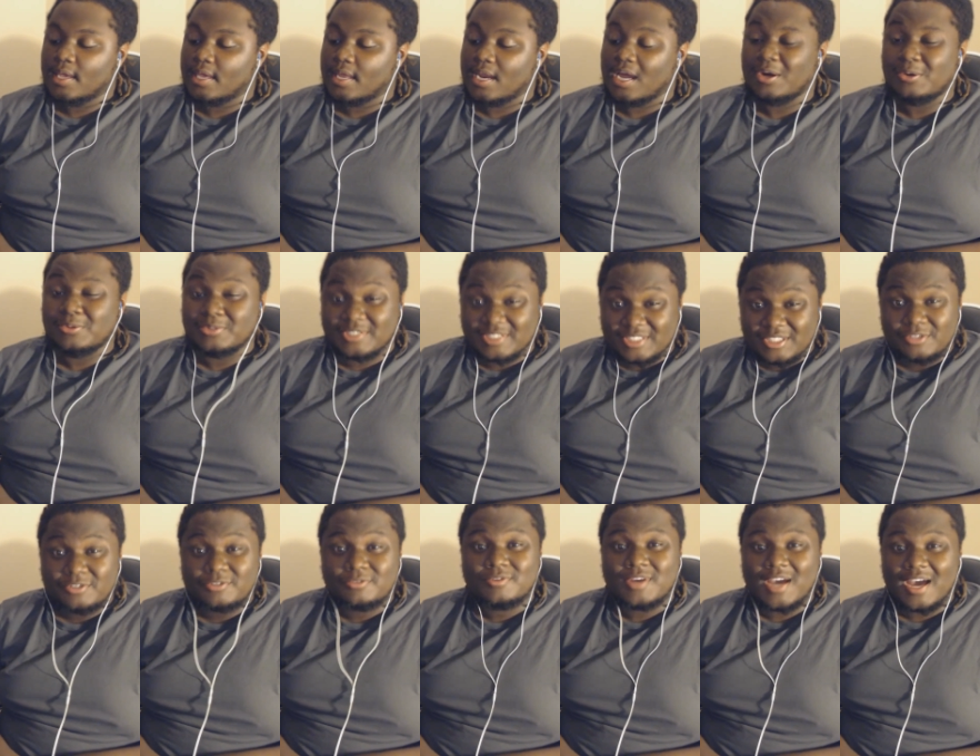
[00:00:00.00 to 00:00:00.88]
And I will
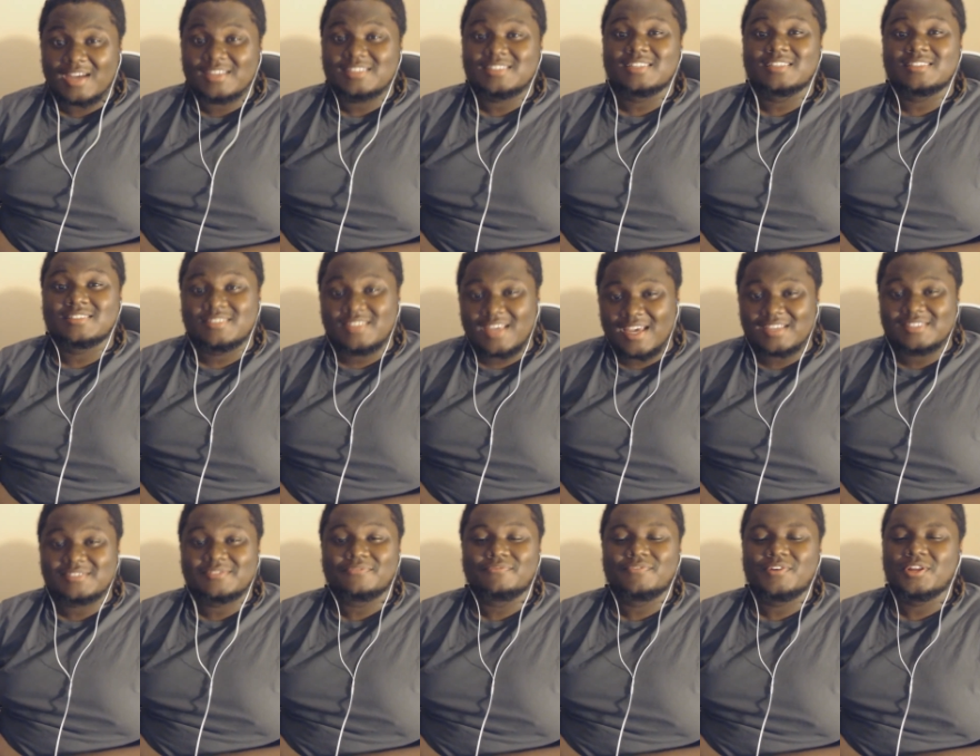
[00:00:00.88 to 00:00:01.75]
see you guys in the
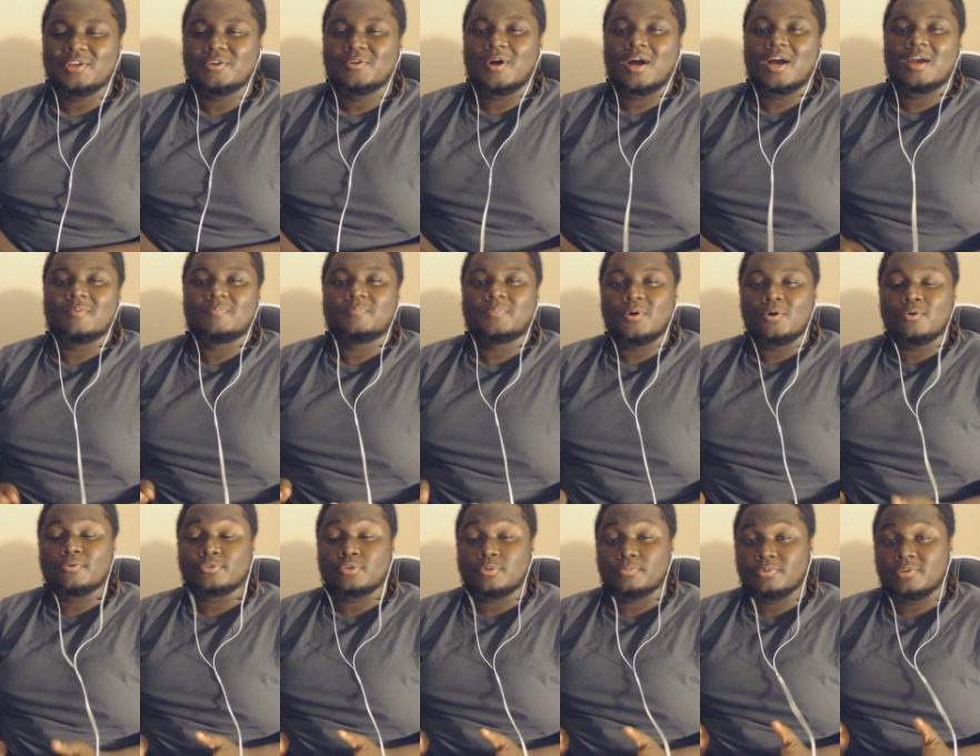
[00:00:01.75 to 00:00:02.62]
next video I
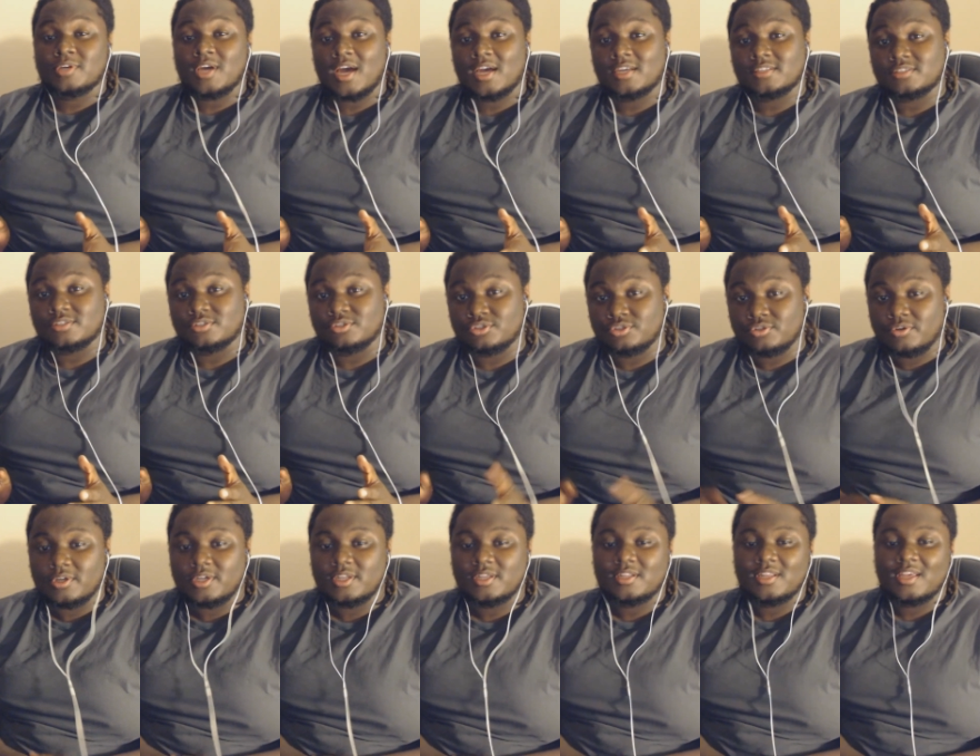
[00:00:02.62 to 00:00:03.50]
post. Hope you guys
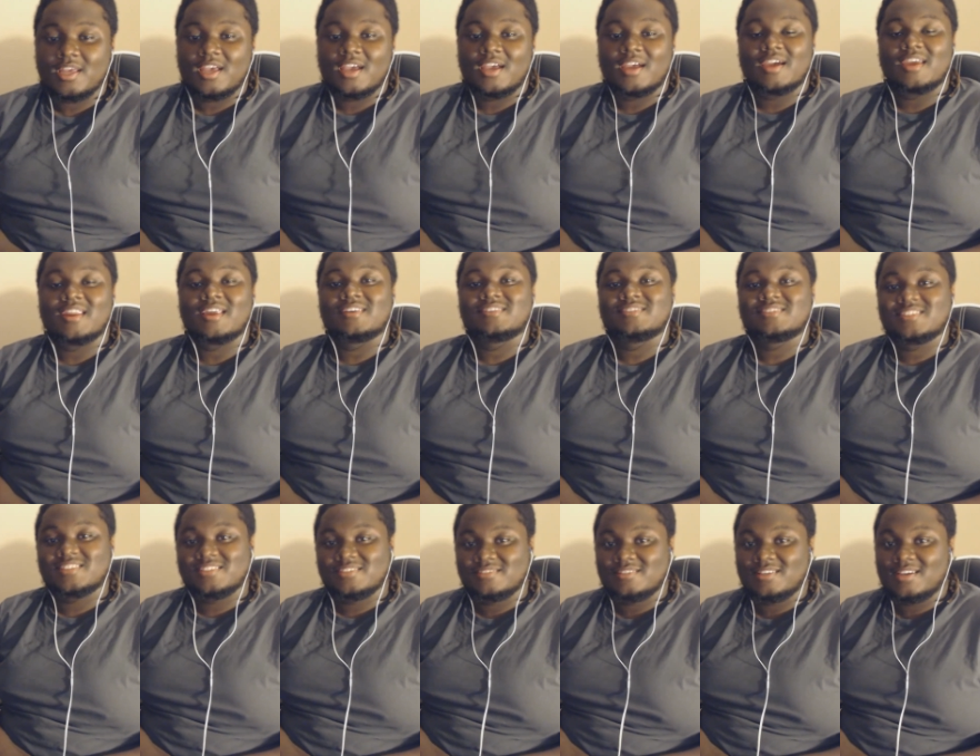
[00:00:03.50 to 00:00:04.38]
enjoyed it. And I'll
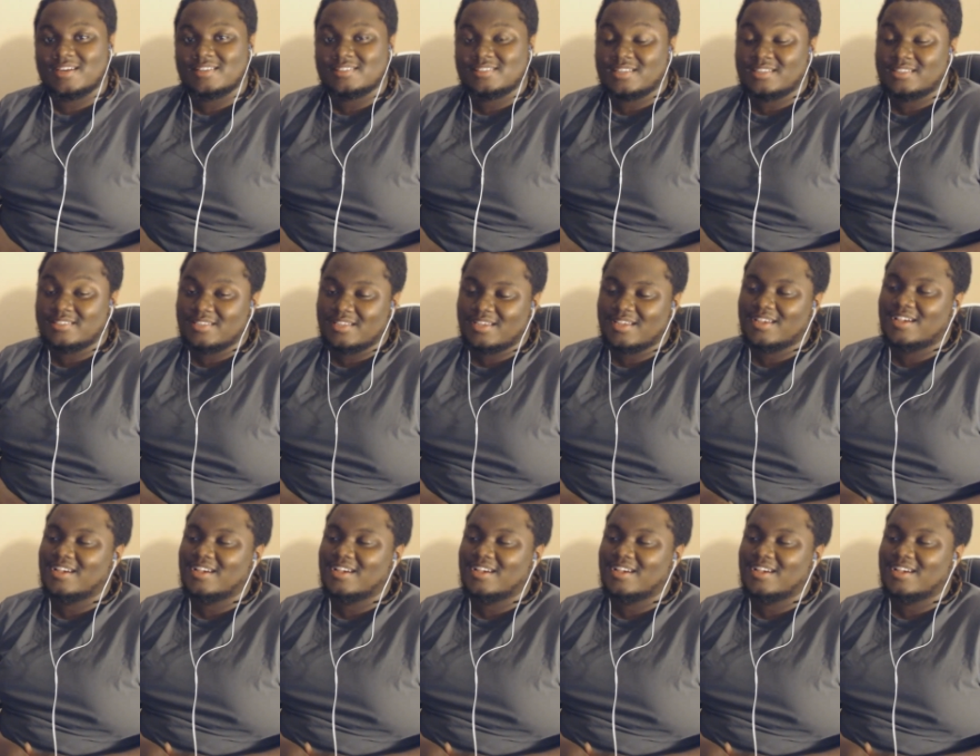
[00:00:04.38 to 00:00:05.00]
see you guys in